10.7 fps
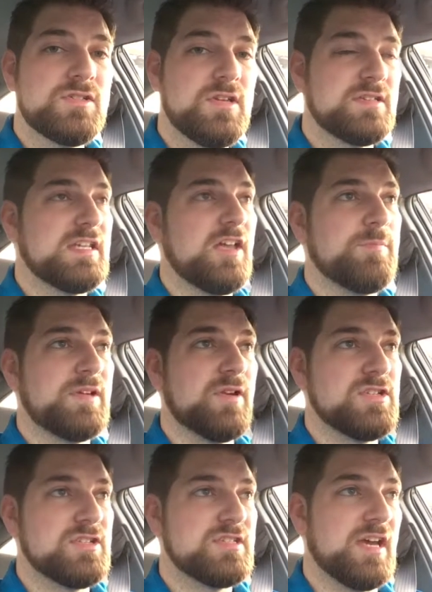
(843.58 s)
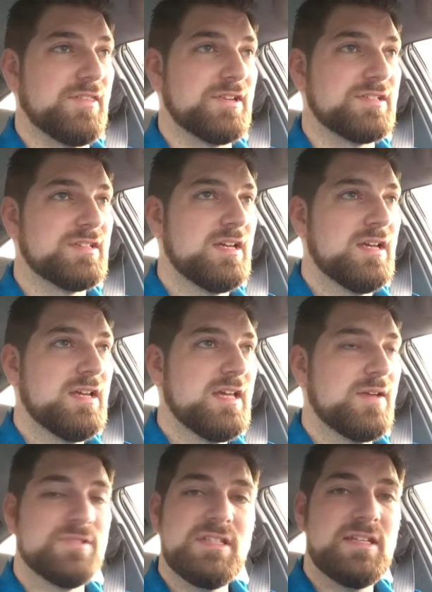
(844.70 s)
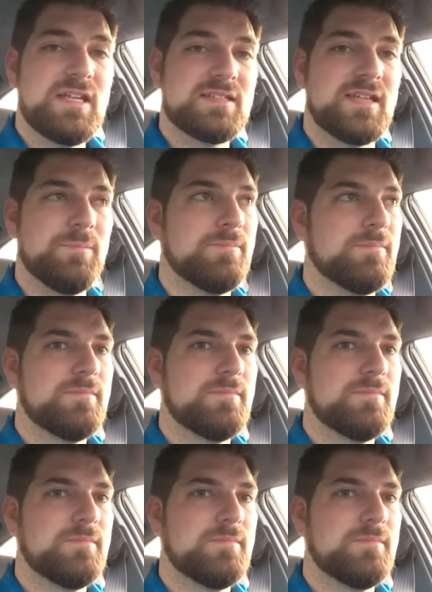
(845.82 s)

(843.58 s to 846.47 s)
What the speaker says: to yourself, be gracious to others, and we'll see you next time.